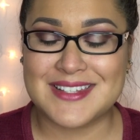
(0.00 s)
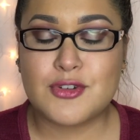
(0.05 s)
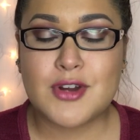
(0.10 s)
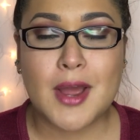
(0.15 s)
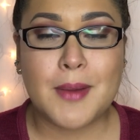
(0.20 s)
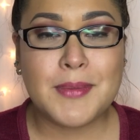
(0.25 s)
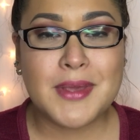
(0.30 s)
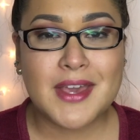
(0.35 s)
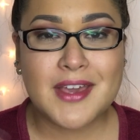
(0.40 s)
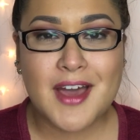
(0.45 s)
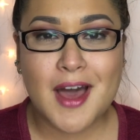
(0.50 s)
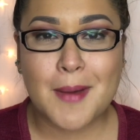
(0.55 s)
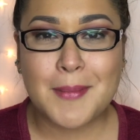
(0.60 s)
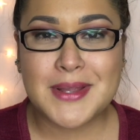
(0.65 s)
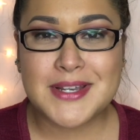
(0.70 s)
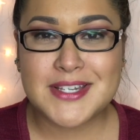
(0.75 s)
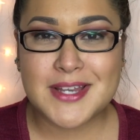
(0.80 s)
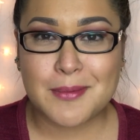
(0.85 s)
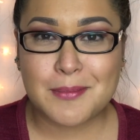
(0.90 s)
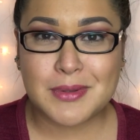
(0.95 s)
Drop me a
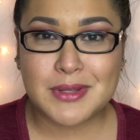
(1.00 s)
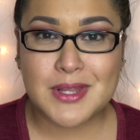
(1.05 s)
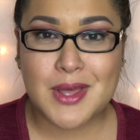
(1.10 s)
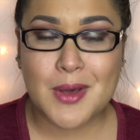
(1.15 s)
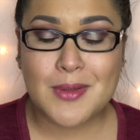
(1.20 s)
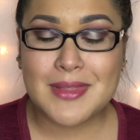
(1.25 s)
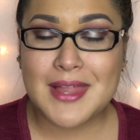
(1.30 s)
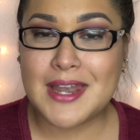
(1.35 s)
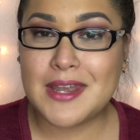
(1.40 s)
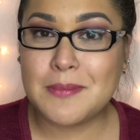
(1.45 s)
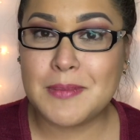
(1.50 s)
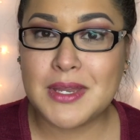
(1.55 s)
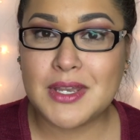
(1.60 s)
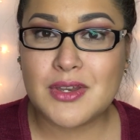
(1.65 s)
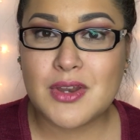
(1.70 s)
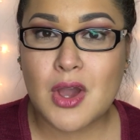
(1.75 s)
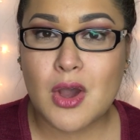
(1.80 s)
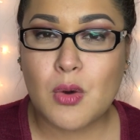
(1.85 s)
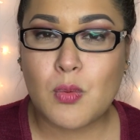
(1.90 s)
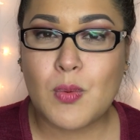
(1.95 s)
comment down below letting me know